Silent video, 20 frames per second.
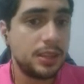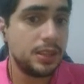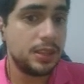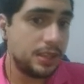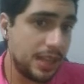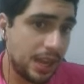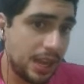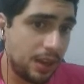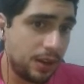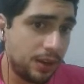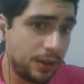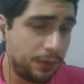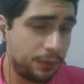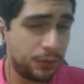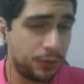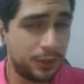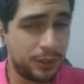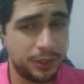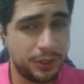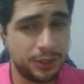Now, if
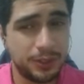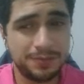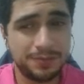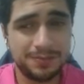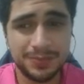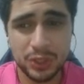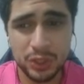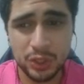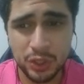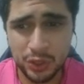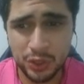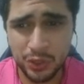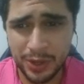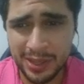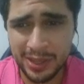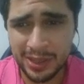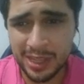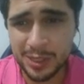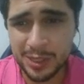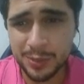we're
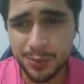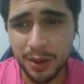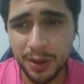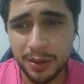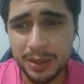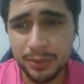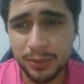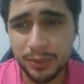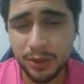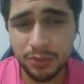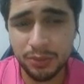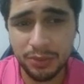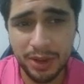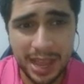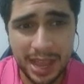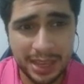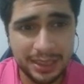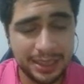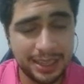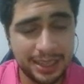doing this problem
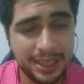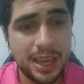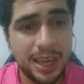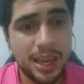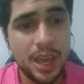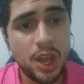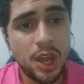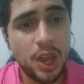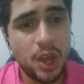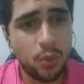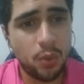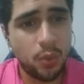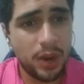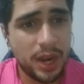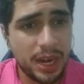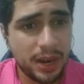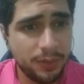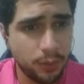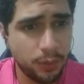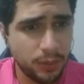correctly,
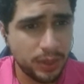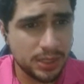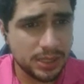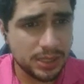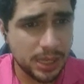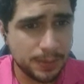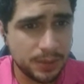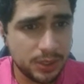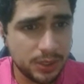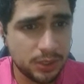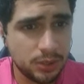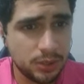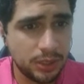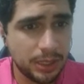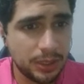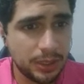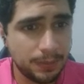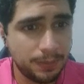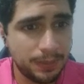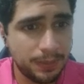whenever we
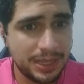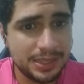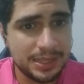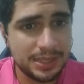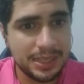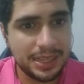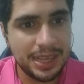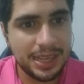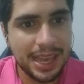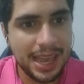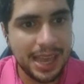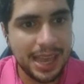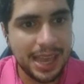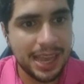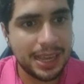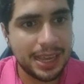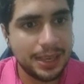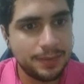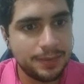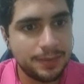substitute in
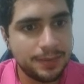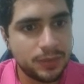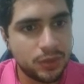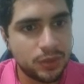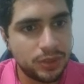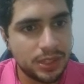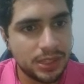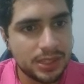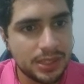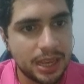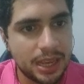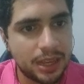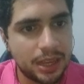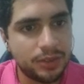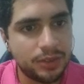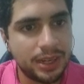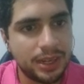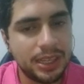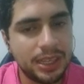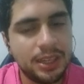BCA, so this angle
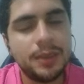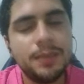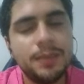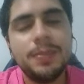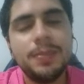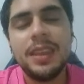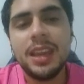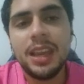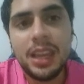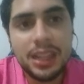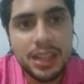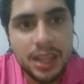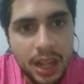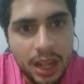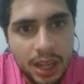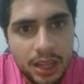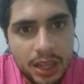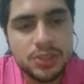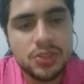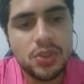right here, it
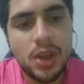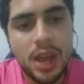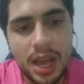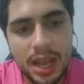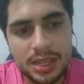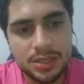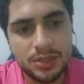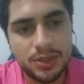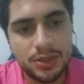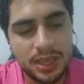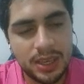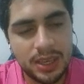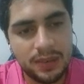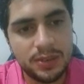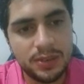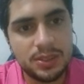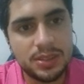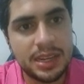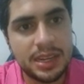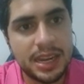also has to give
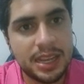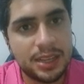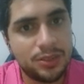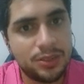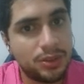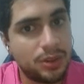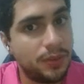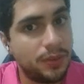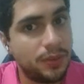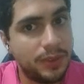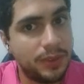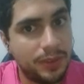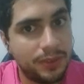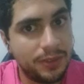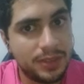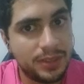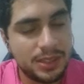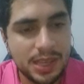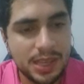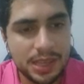us an answer of
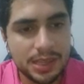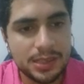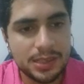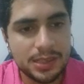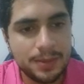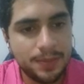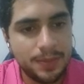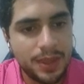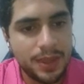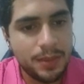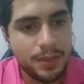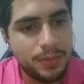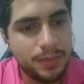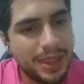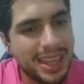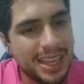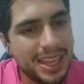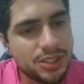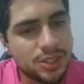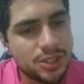56. But
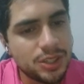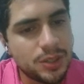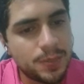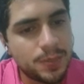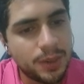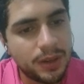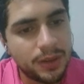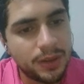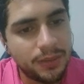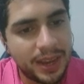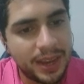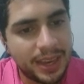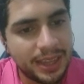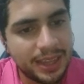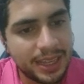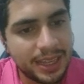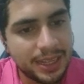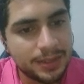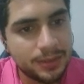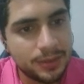let's just verify
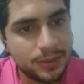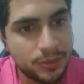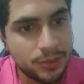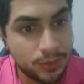that